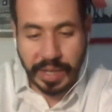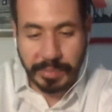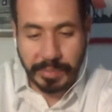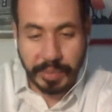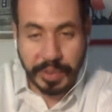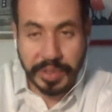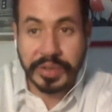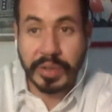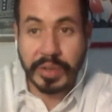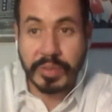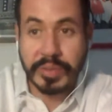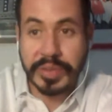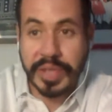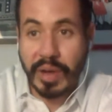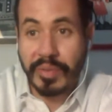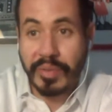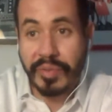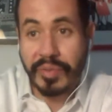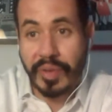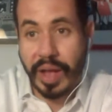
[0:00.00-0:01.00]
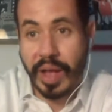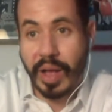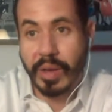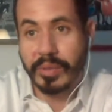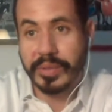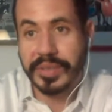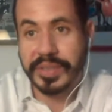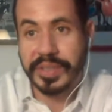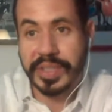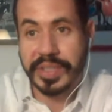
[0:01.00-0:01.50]
political
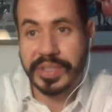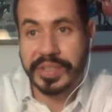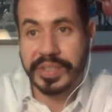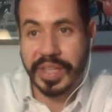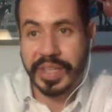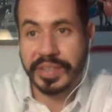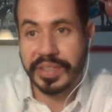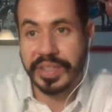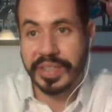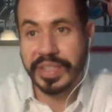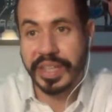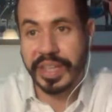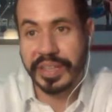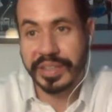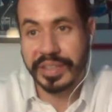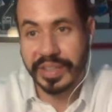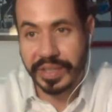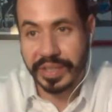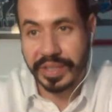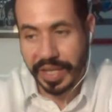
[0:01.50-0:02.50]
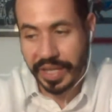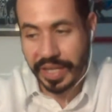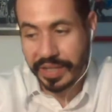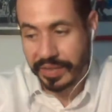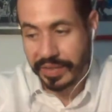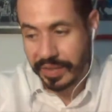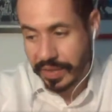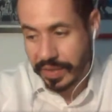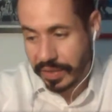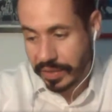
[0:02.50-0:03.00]
downfall since
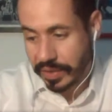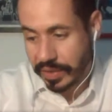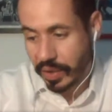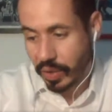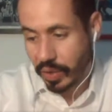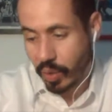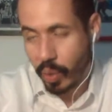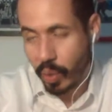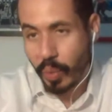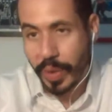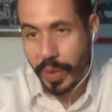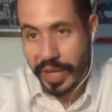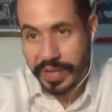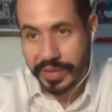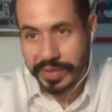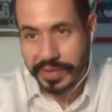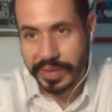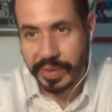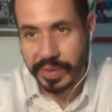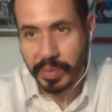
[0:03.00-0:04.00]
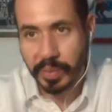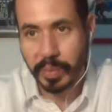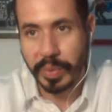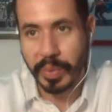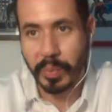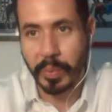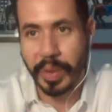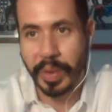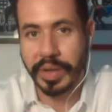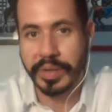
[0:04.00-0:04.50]
1808,
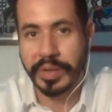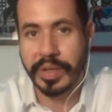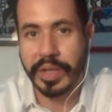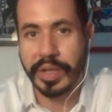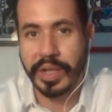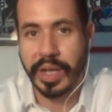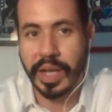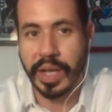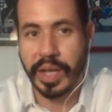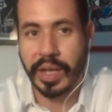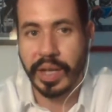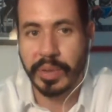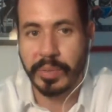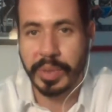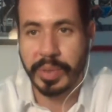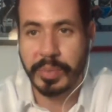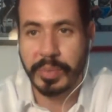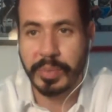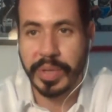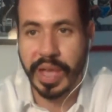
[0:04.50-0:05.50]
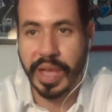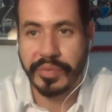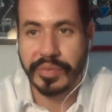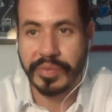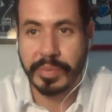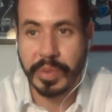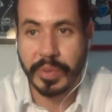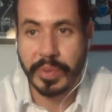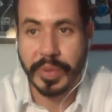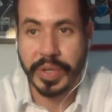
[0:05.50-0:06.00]
when we have
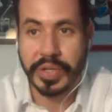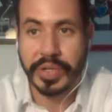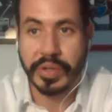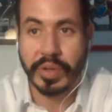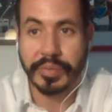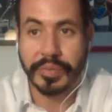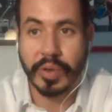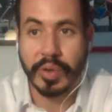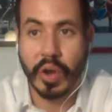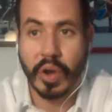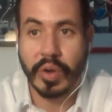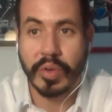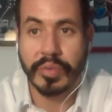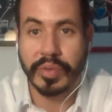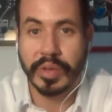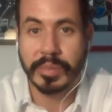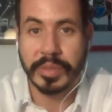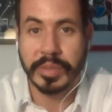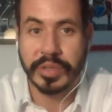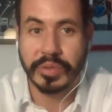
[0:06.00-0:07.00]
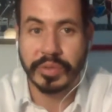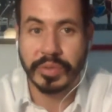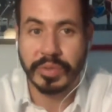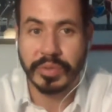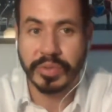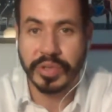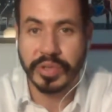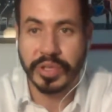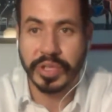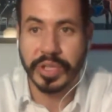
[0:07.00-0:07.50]
the migration of the royal family to
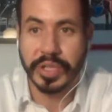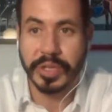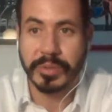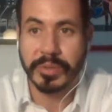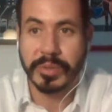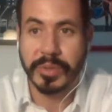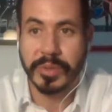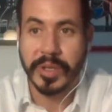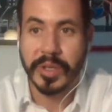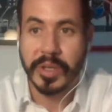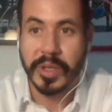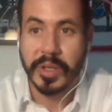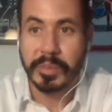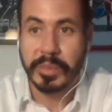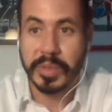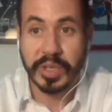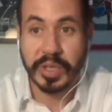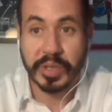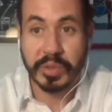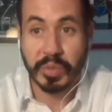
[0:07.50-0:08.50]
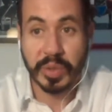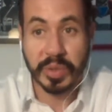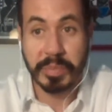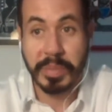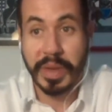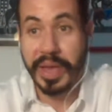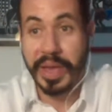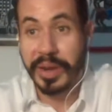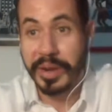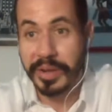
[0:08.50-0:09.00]
Rio de Janeiro, because it was
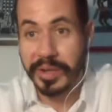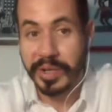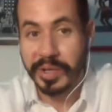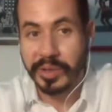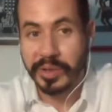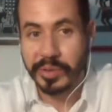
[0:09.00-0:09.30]
better